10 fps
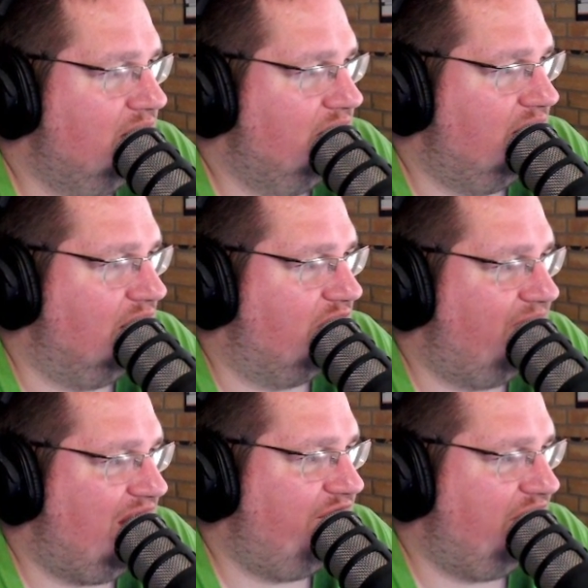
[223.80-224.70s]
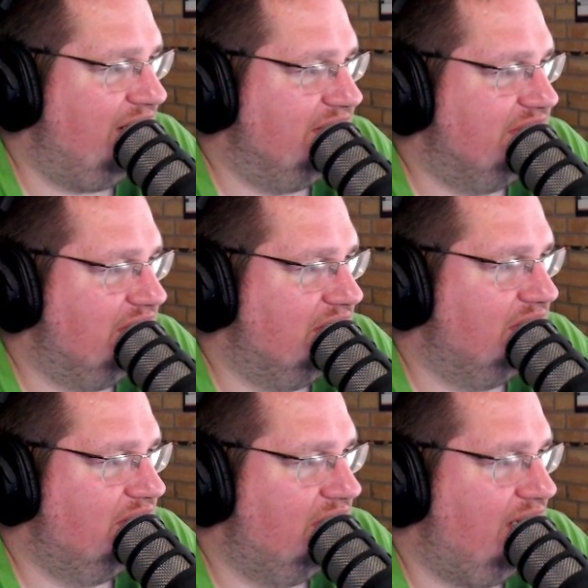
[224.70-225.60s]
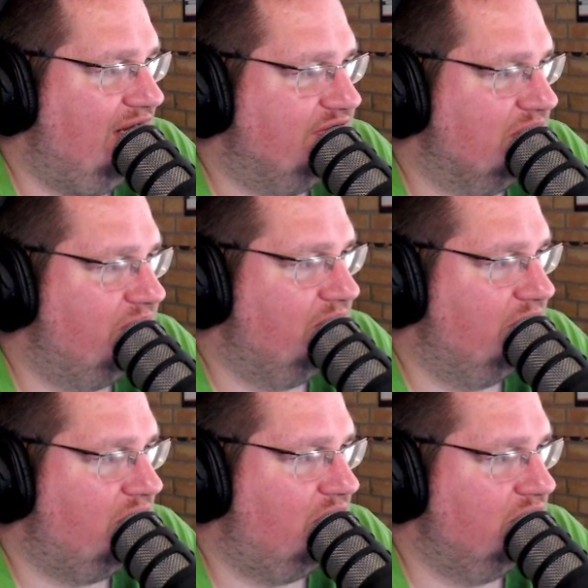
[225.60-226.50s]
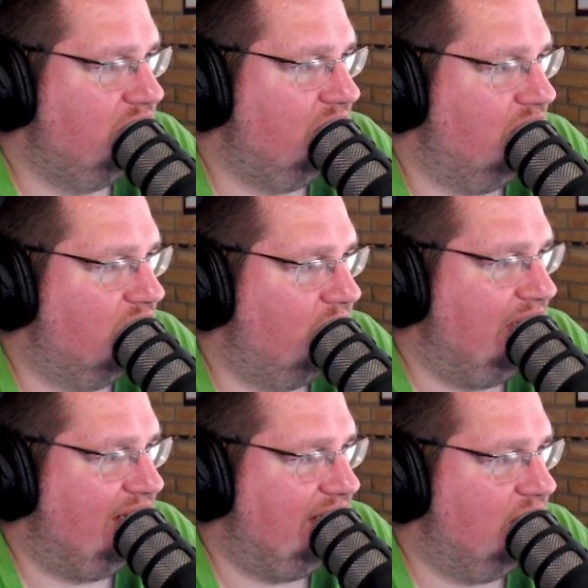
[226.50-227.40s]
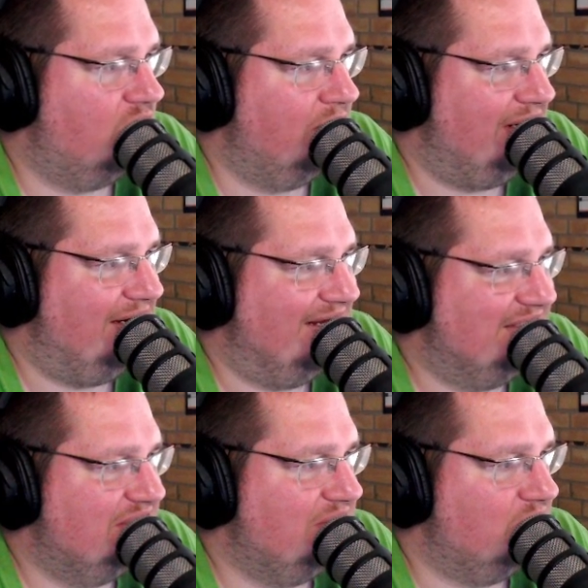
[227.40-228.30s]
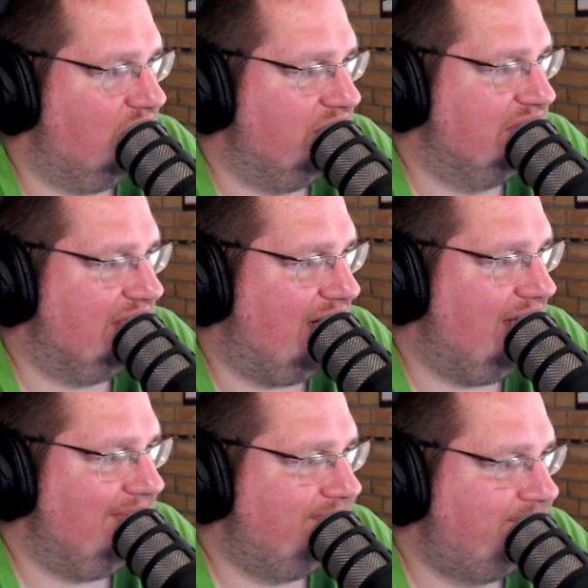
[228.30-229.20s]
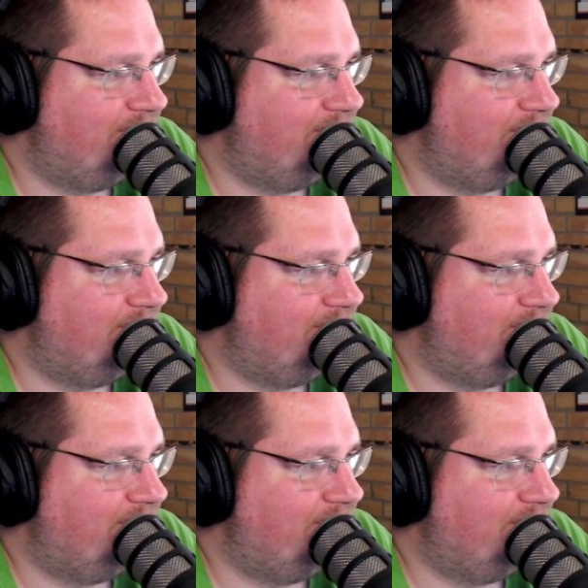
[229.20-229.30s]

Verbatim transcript: uh, Craft Engine, Legacy Protocol, uh, ONN, ONNX Runtime,